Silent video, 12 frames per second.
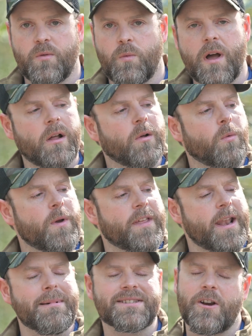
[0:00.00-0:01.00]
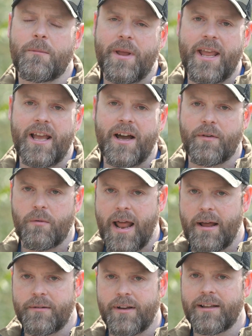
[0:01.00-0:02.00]
Well, with an M S R P of
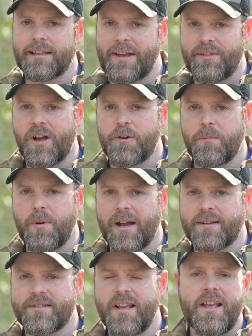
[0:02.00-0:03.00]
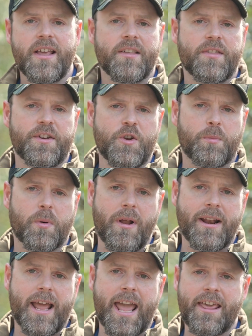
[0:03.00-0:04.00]
around eleven hundred bucks, the new
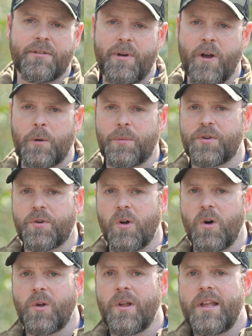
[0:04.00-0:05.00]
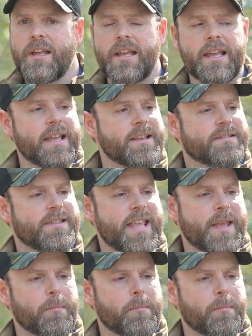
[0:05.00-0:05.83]
Beretta A three hundred Patrol is the